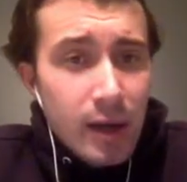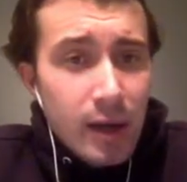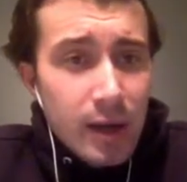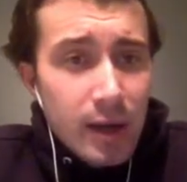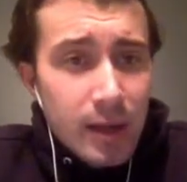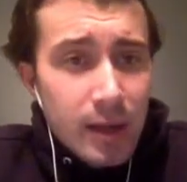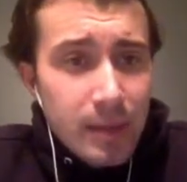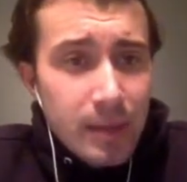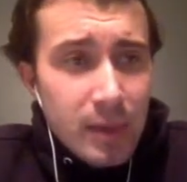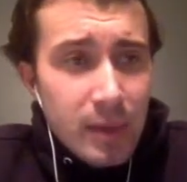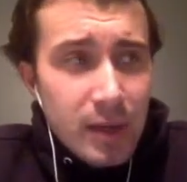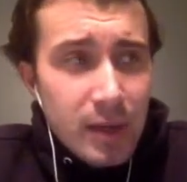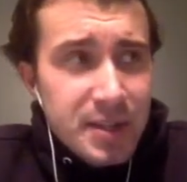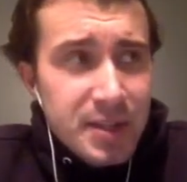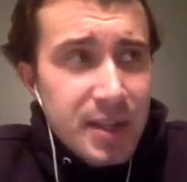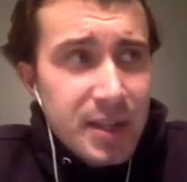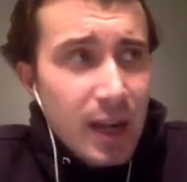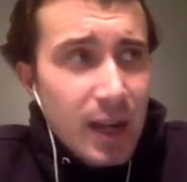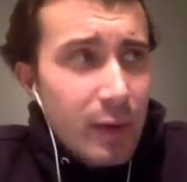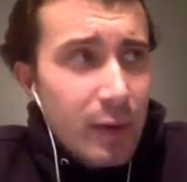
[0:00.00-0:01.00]
I'd
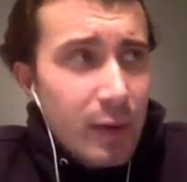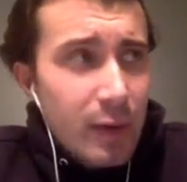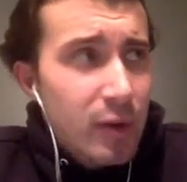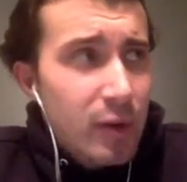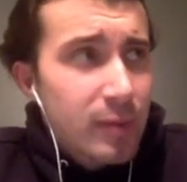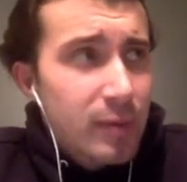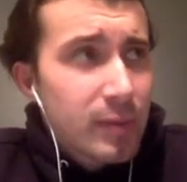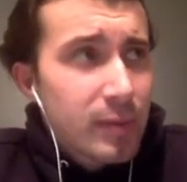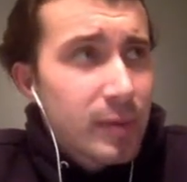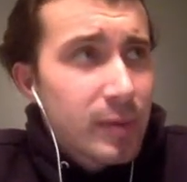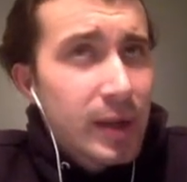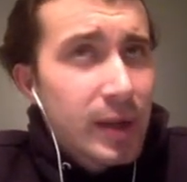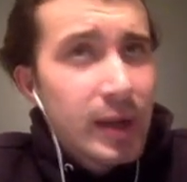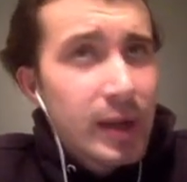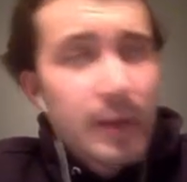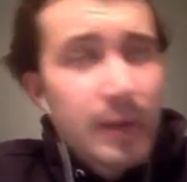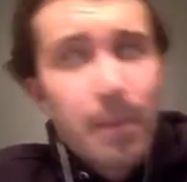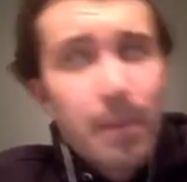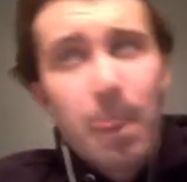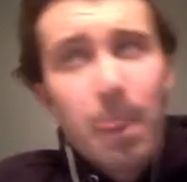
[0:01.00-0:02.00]
say we're
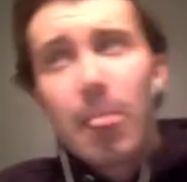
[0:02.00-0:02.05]
probably,